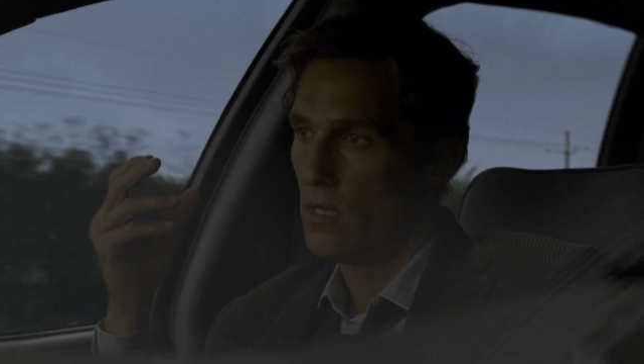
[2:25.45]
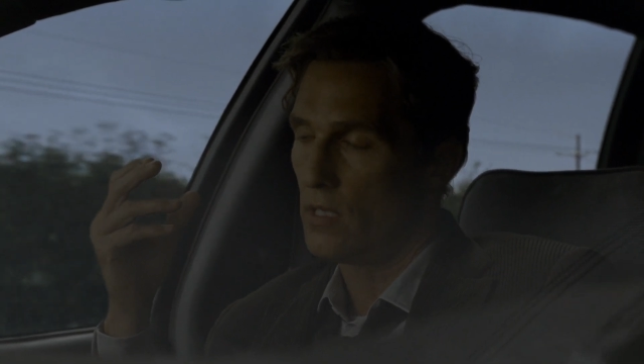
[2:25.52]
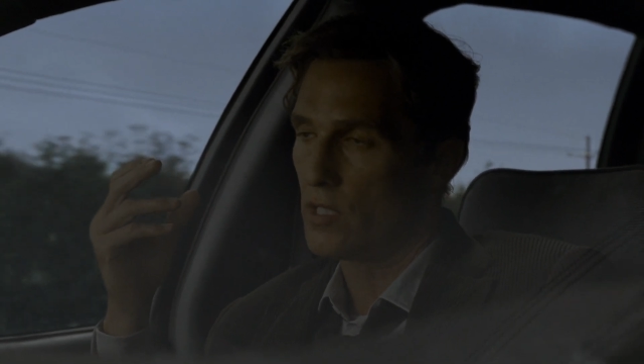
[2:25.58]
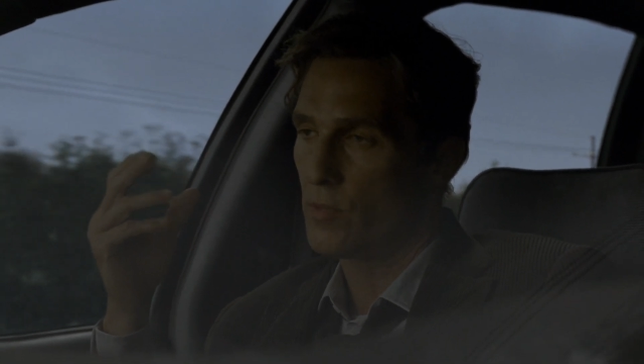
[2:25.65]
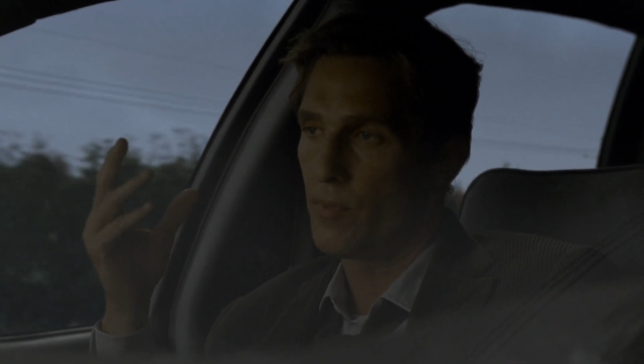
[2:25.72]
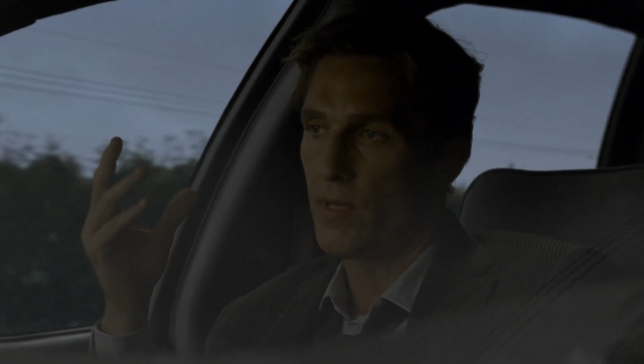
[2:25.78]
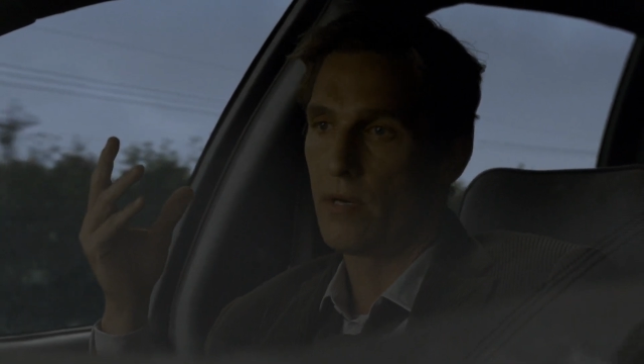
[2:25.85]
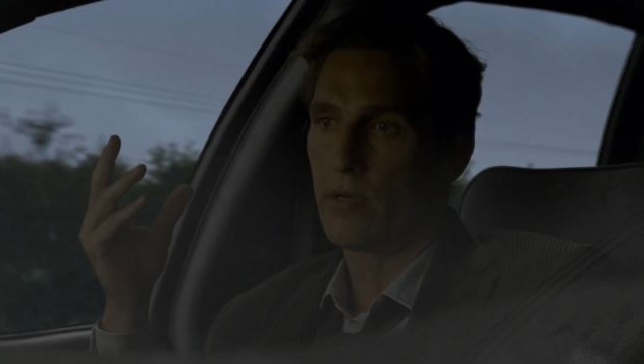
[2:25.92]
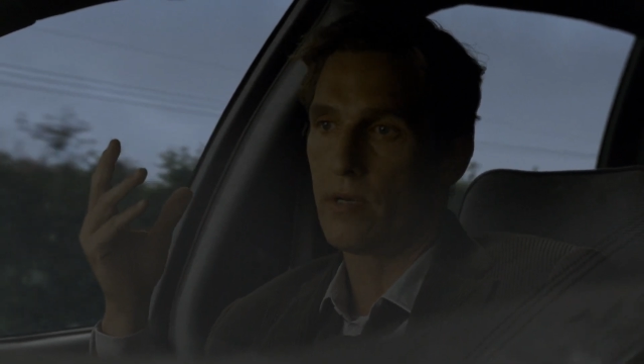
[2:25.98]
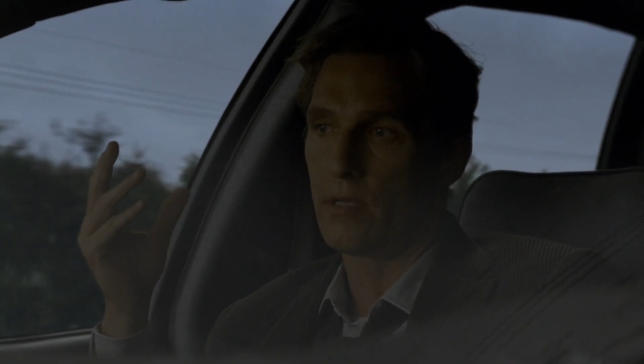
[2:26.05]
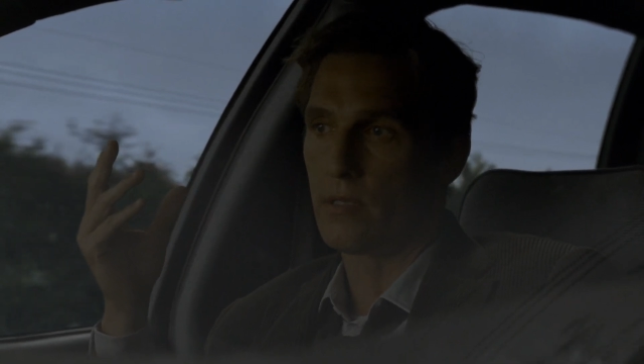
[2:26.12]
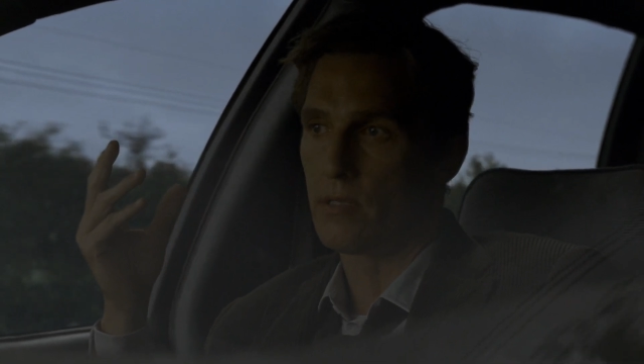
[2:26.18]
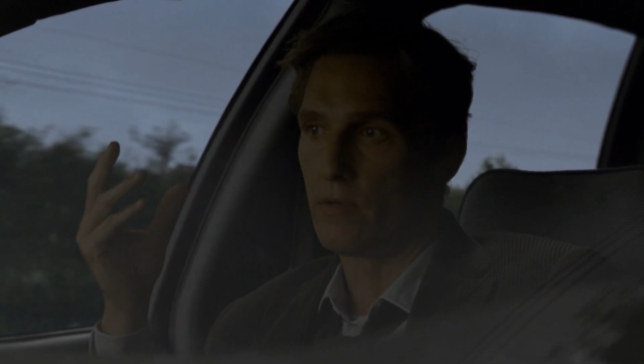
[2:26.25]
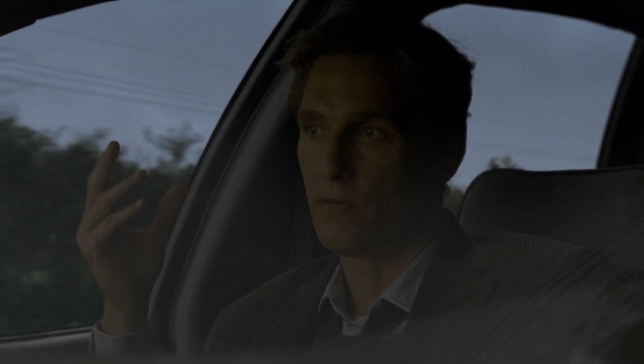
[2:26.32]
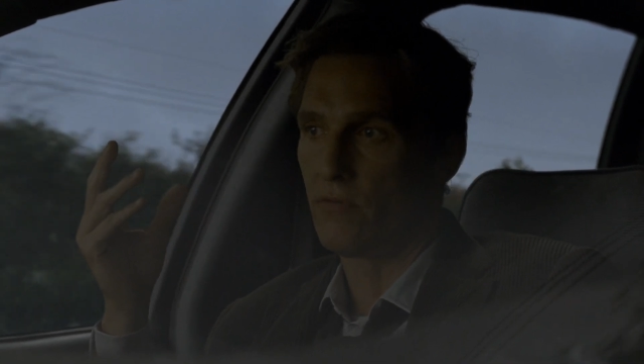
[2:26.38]

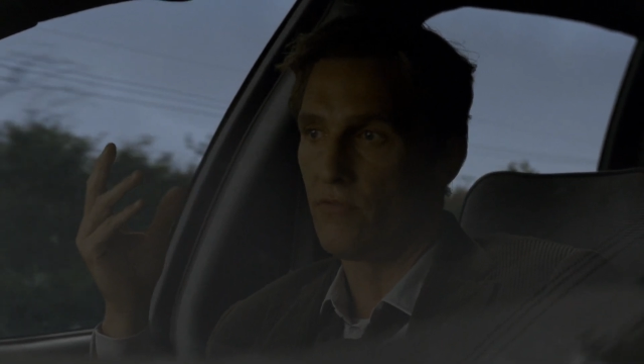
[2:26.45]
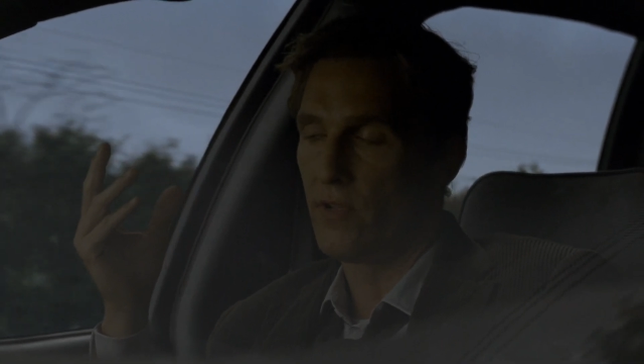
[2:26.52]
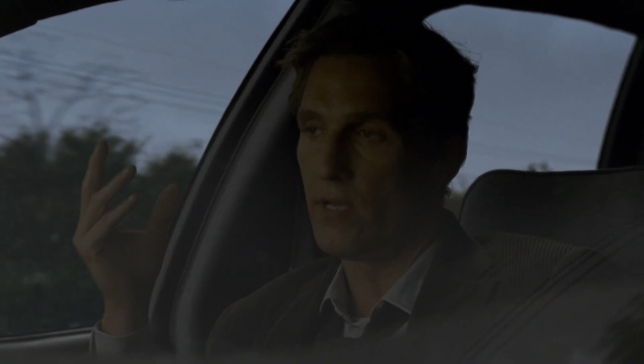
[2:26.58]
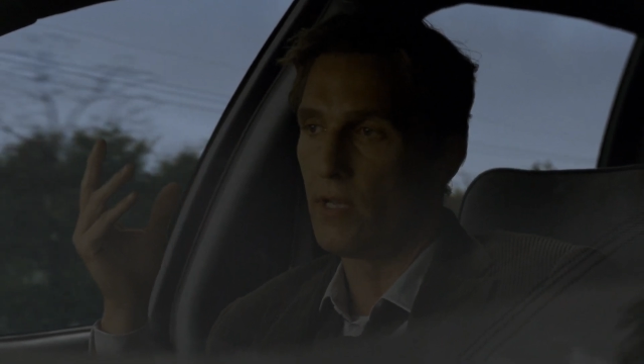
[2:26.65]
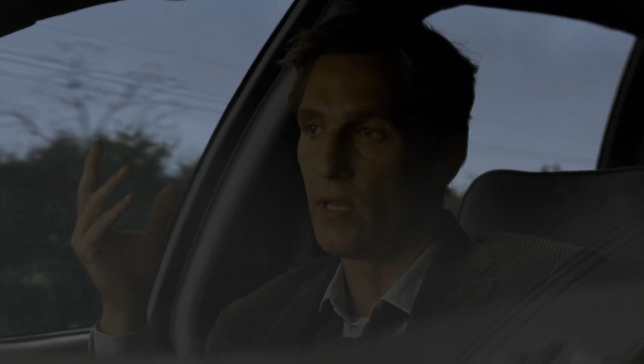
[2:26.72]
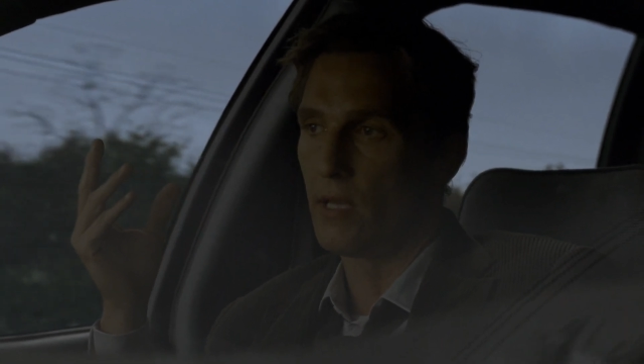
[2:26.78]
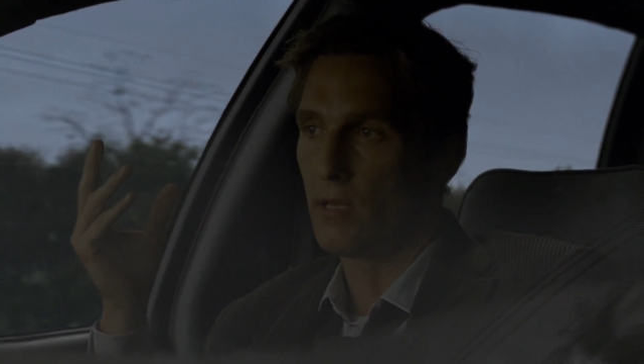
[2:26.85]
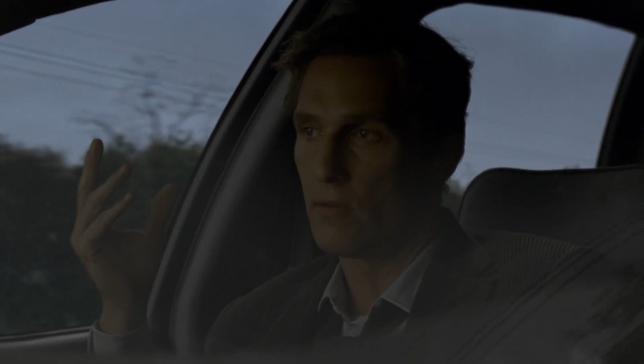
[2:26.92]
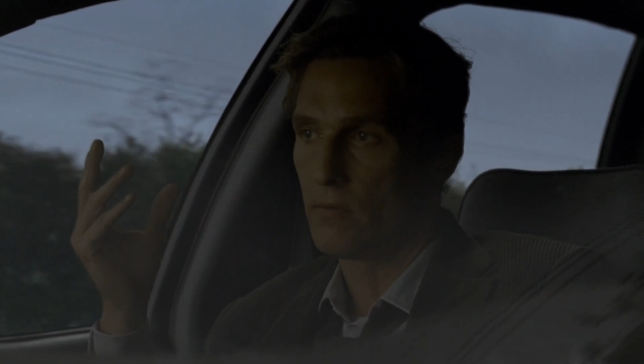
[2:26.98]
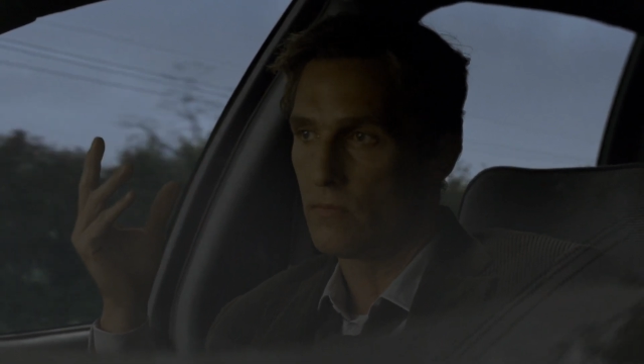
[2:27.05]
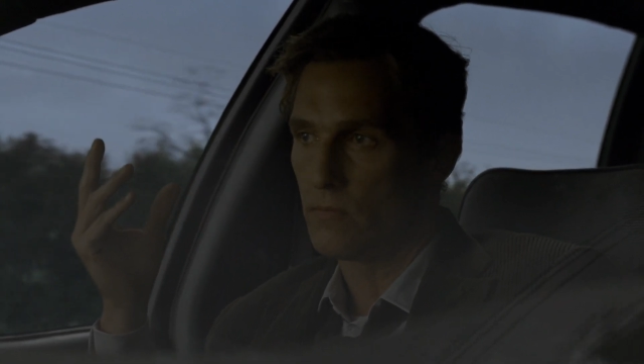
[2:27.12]
experience and feeling.